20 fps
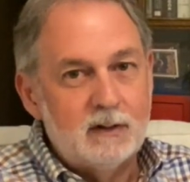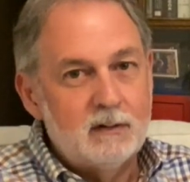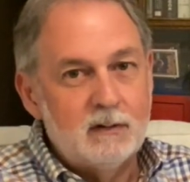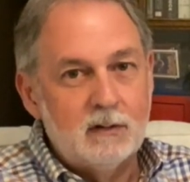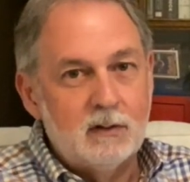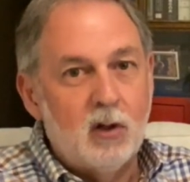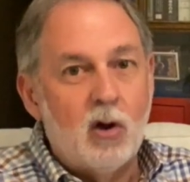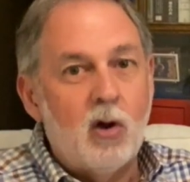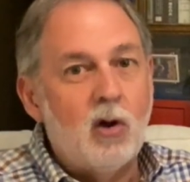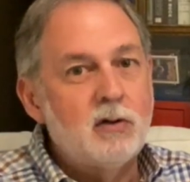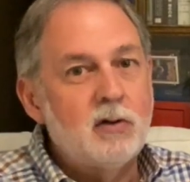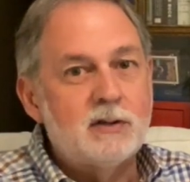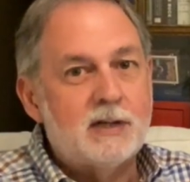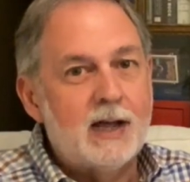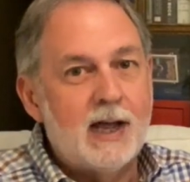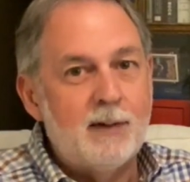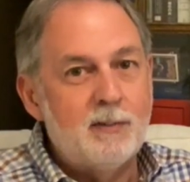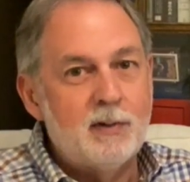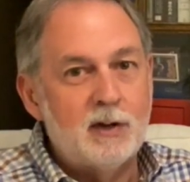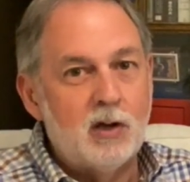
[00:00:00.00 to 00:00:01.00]
long
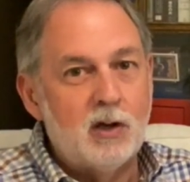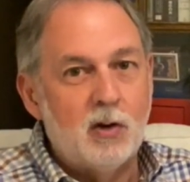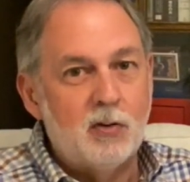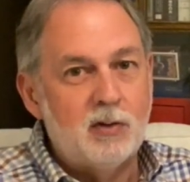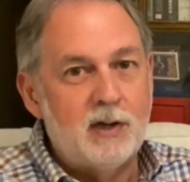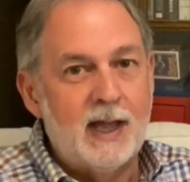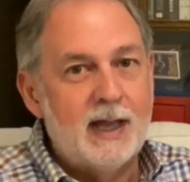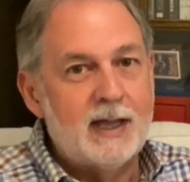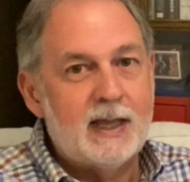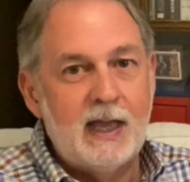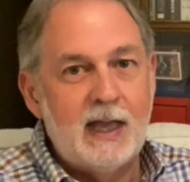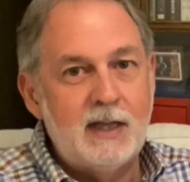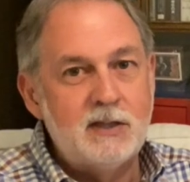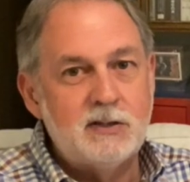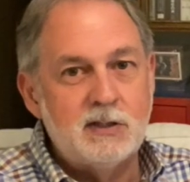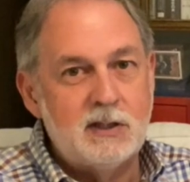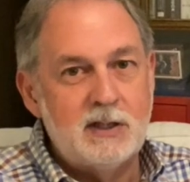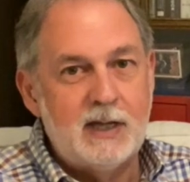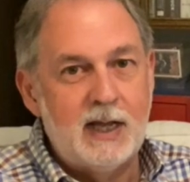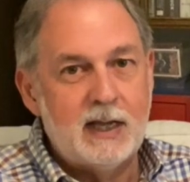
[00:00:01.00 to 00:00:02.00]
time ago, decades
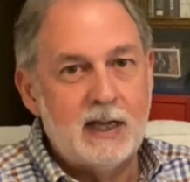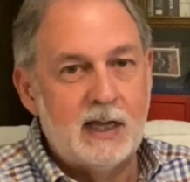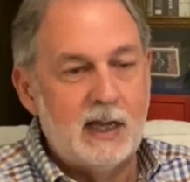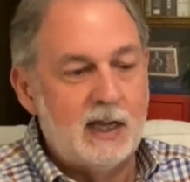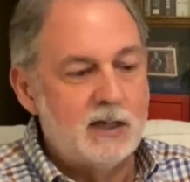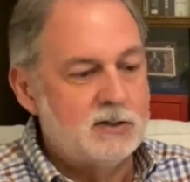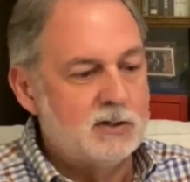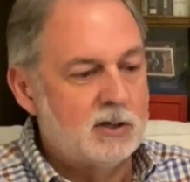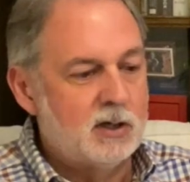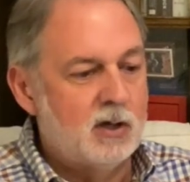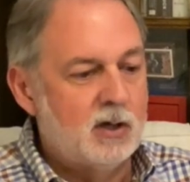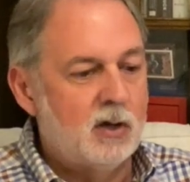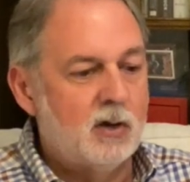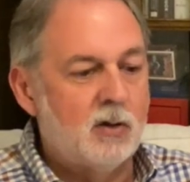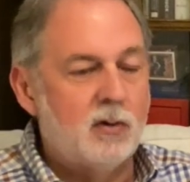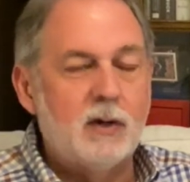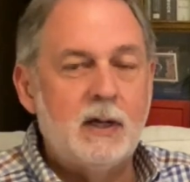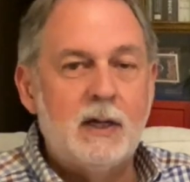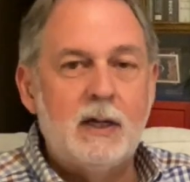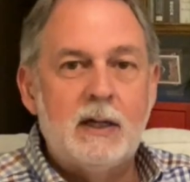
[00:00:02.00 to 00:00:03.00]
and decades
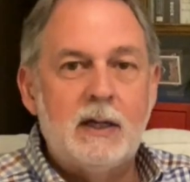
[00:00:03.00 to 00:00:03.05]
ago,